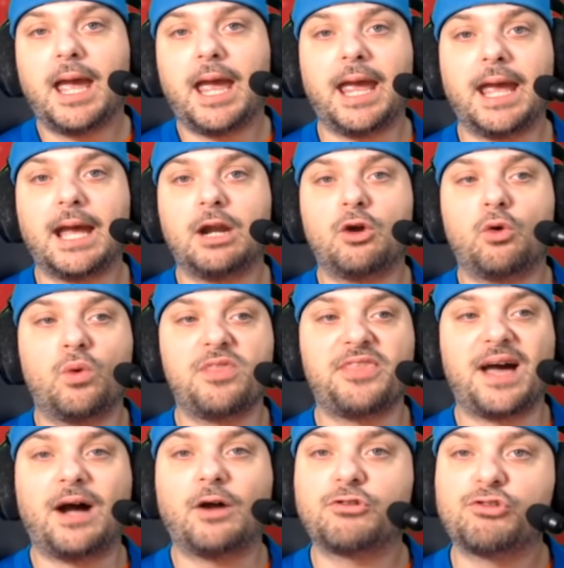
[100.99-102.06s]
And
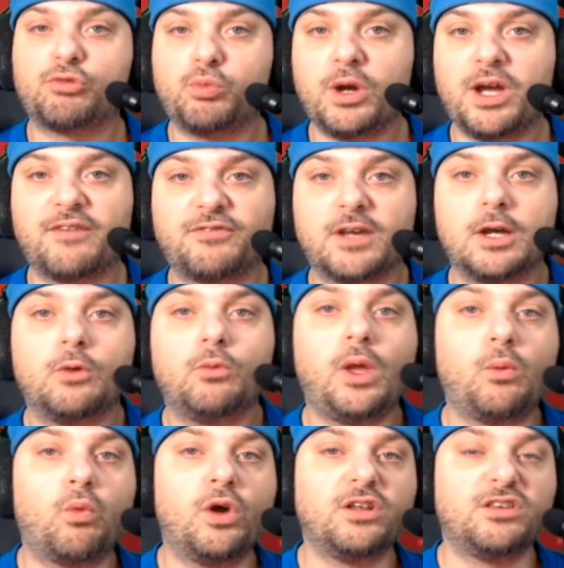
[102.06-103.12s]
without Swift, we
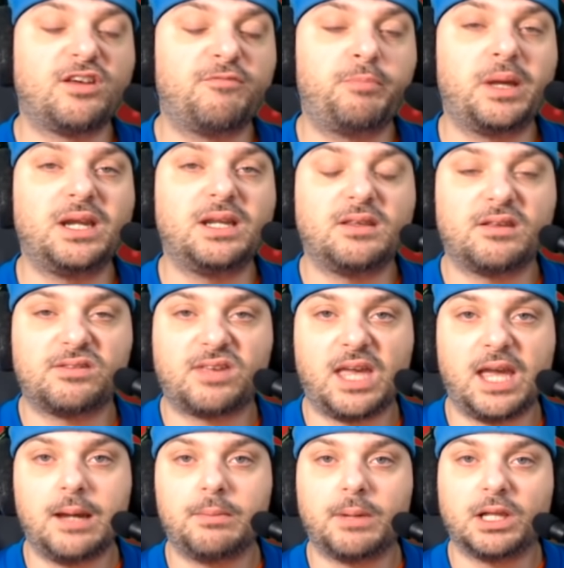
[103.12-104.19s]
wouldn't have been in this
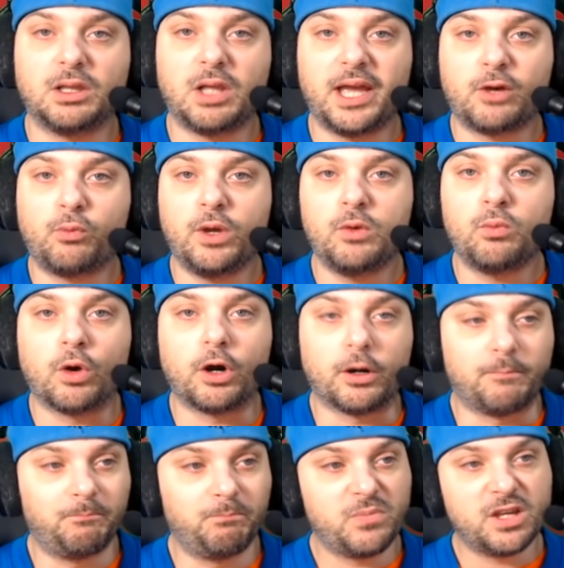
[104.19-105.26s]
game like we were.
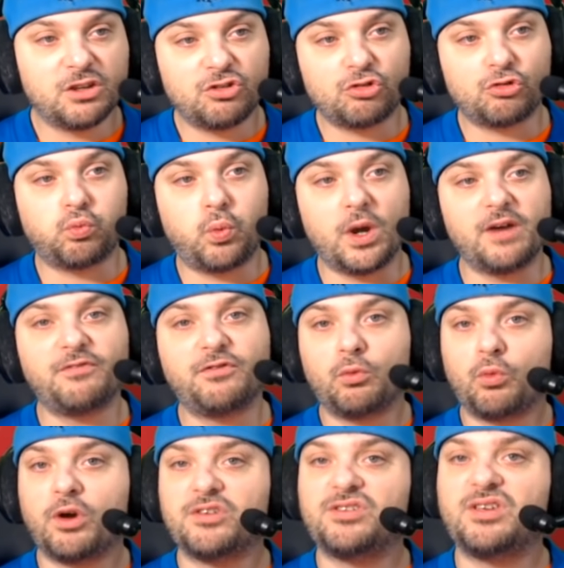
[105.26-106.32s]
Swift
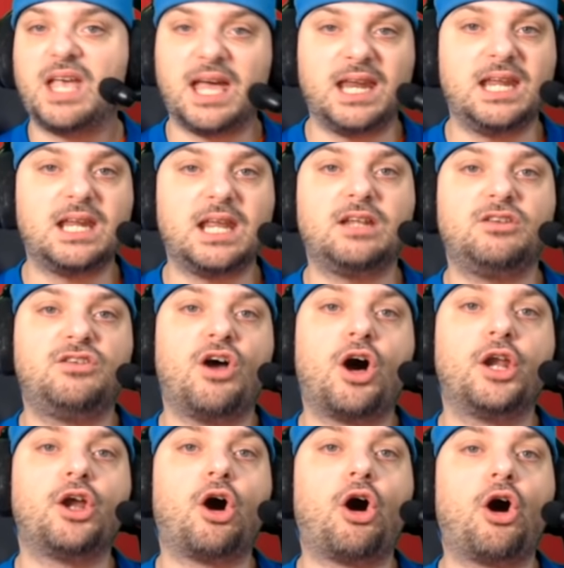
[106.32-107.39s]
was getting it
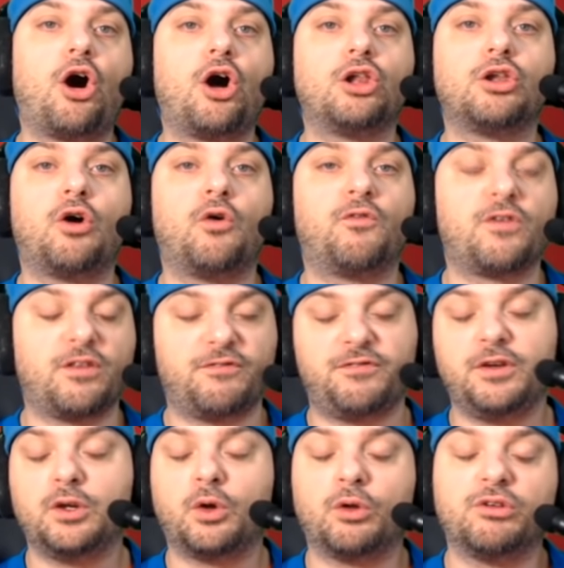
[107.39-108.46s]
done all over the
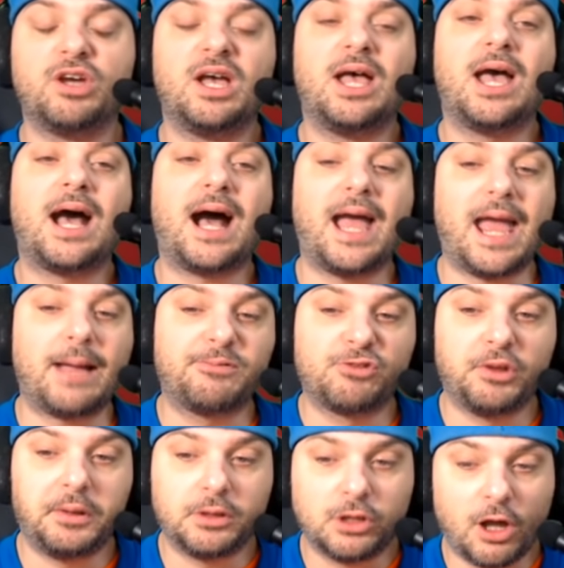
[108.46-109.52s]
field. I
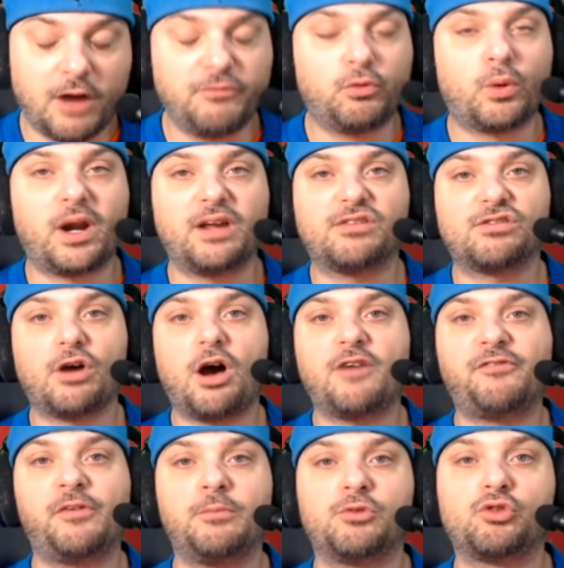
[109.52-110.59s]
absolutely loved what I saw
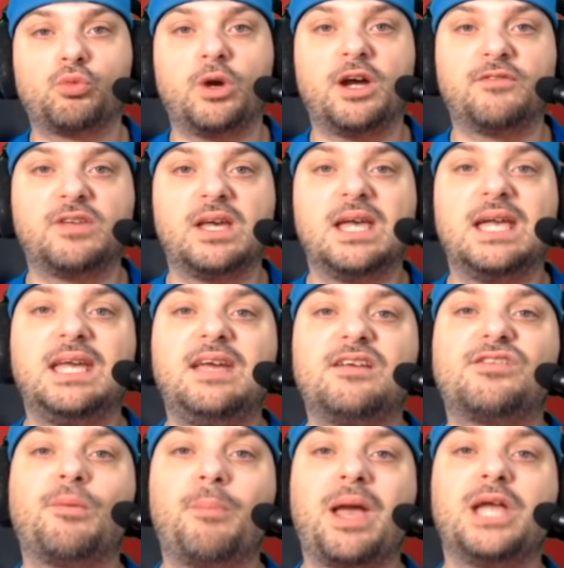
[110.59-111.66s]
from Swift. He
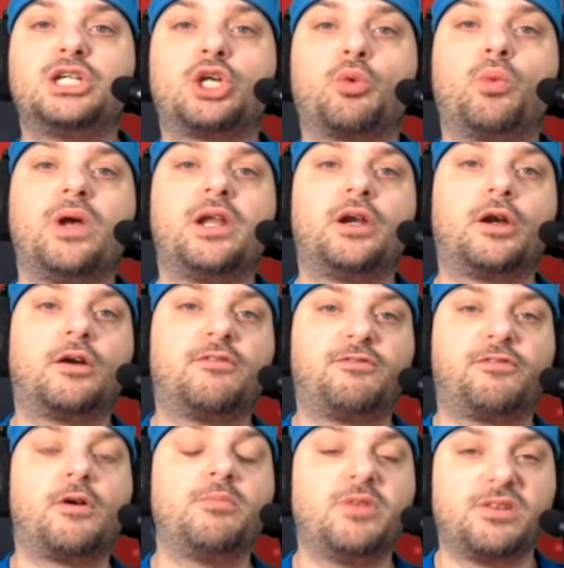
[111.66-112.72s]
is a major winner
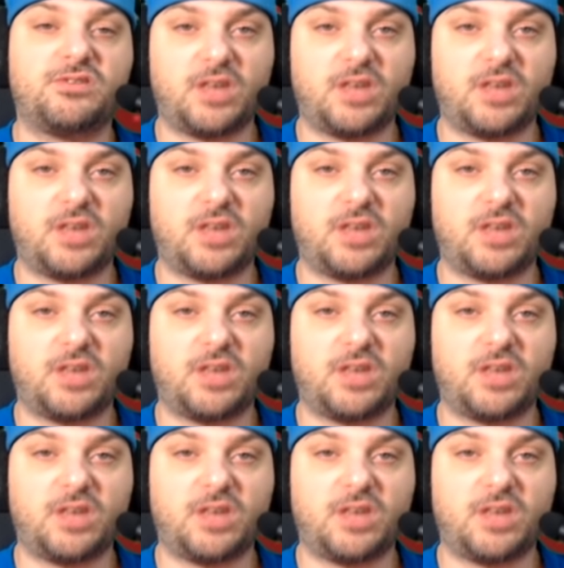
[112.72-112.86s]
from this